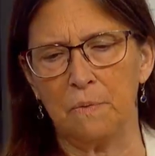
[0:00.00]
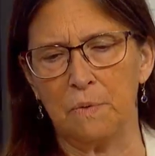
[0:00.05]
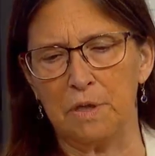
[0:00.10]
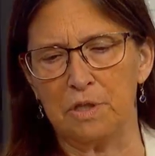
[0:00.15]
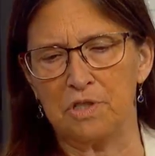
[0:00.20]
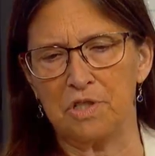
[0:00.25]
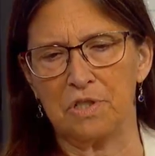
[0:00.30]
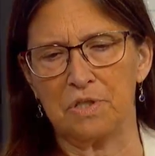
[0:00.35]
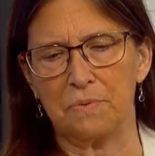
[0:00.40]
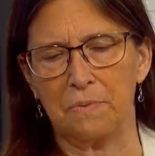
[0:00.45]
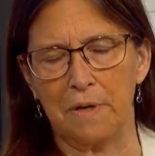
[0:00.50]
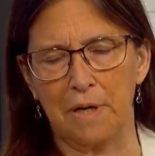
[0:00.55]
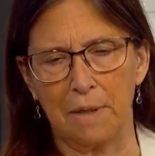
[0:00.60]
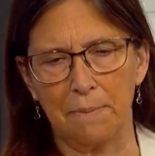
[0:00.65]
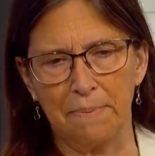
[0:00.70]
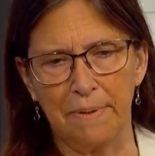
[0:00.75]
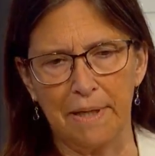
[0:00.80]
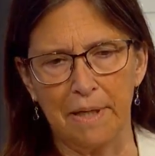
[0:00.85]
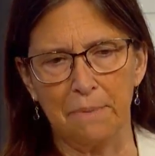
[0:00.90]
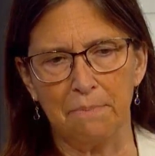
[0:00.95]
which is where I
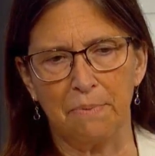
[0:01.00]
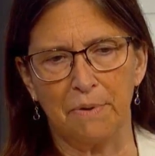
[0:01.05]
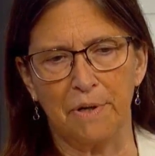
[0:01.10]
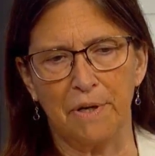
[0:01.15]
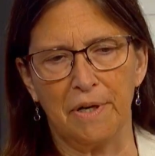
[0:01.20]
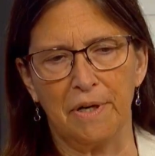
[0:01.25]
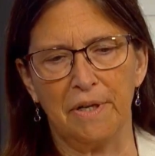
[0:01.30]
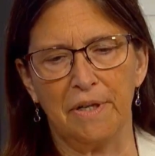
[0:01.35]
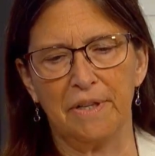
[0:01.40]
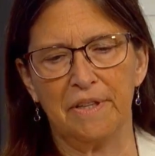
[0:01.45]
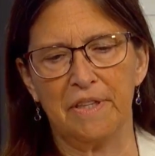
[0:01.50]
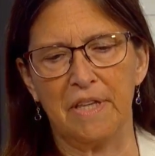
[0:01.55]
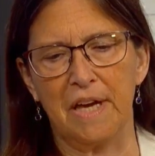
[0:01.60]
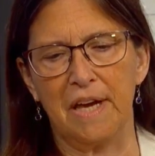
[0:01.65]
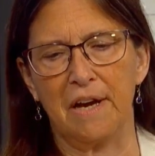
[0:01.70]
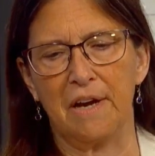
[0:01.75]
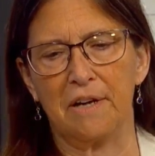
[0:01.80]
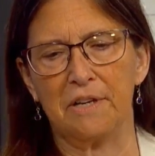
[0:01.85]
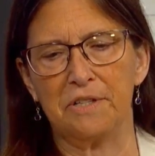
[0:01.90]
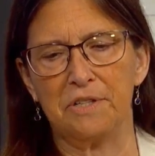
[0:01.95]
played ball,
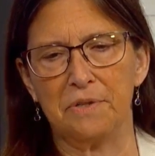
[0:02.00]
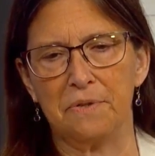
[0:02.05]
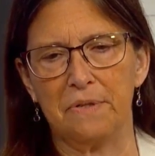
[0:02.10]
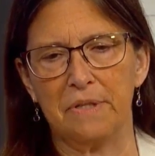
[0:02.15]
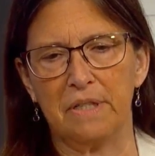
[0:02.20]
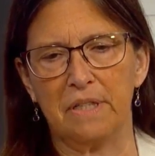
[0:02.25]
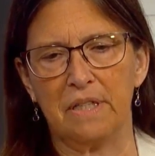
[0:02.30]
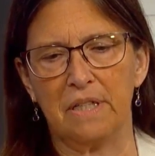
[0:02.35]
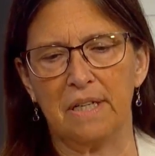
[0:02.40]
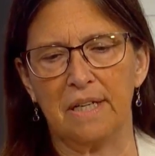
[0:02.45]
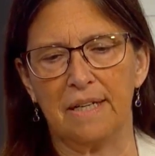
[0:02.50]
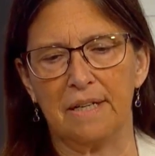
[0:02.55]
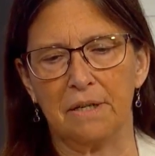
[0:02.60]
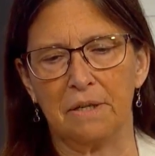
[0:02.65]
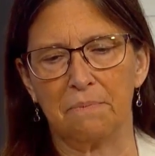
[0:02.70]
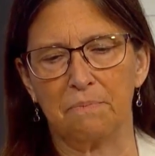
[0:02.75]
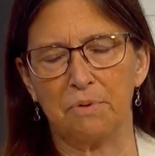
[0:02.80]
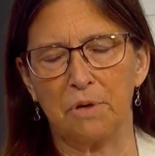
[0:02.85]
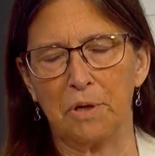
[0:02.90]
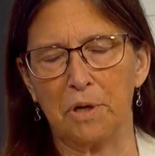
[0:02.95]
they are doing
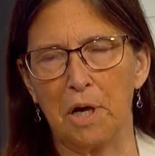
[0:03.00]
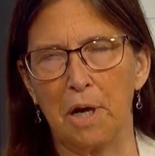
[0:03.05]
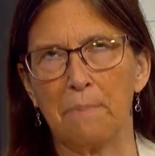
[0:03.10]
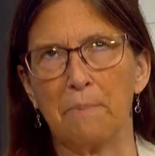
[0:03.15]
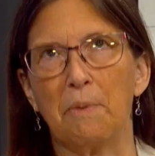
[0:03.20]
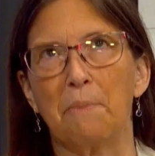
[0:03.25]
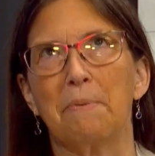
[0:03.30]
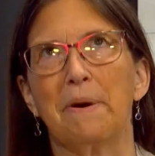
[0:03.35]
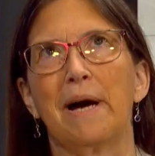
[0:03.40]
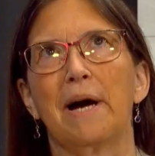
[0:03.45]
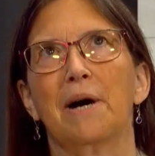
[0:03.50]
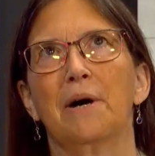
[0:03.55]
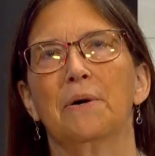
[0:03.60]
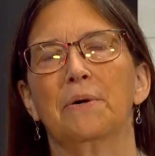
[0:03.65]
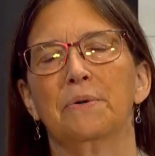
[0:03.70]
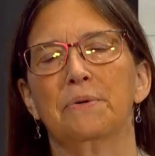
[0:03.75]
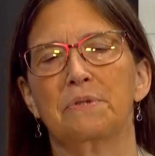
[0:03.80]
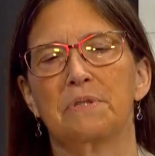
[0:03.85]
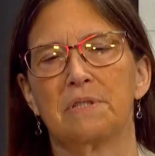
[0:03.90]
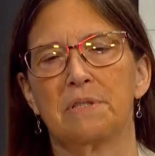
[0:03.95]
a program
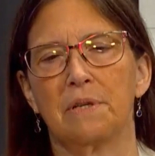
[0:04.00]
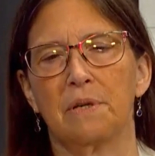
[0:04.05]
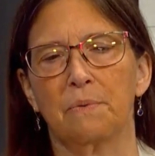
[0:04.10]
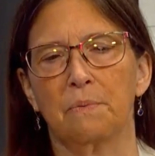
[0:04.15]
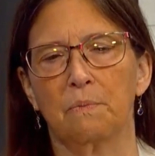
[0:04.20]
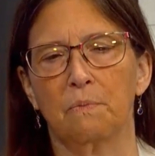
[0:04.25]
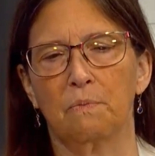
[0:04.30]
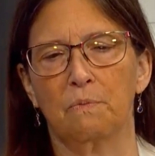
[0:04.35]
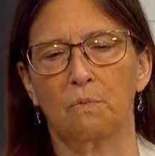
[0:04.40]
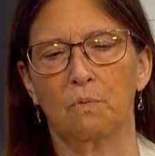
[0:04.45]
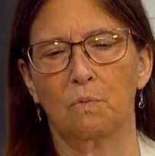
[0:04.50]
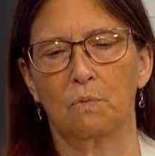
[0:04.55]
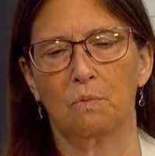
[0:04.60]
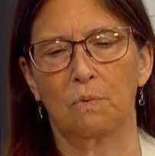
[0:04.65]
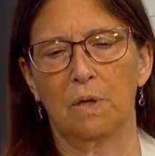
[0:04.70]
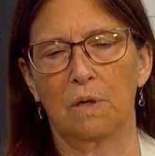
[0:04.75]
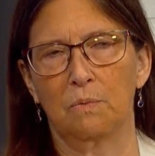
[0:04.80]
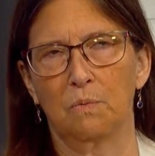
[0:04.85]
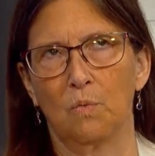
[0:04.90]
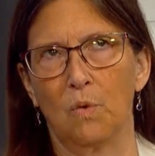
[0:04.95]
about some
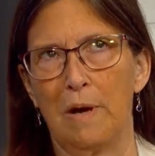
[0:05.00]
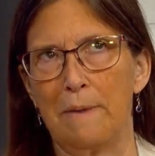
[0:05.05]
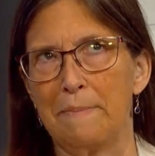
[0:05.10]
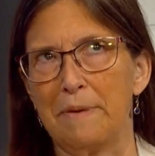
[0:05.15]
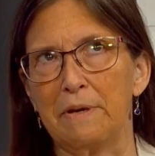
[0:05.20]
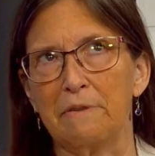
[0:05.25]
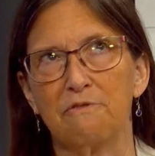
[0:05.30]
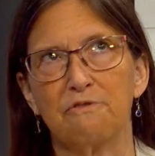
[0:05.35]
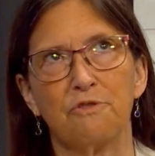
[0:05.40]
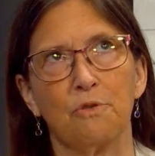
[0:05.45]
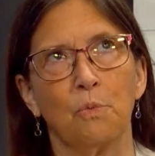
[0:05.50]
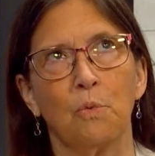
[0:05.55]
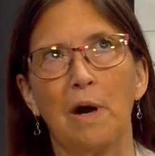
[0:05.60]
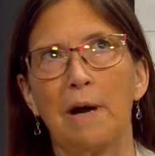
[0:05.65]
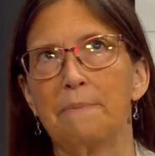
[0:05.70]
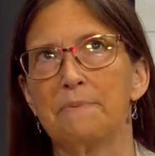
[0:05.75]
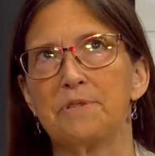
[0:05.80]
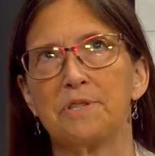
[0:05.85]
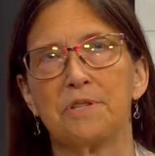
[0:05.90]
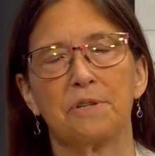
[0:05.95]
women from
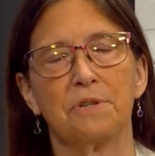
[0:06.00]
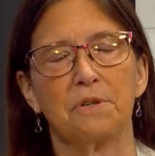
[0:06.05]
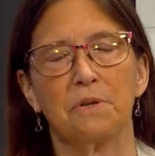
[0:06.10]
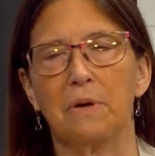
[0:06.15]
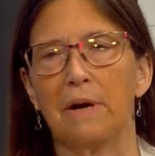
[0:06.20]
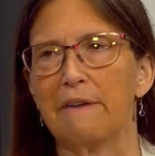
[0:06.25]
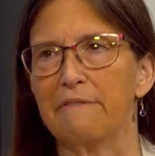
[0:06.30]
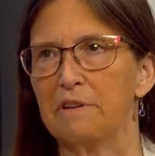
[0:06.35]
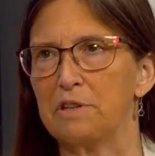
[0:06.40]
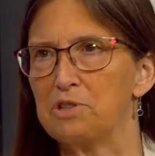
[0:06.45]
Webster who have mm.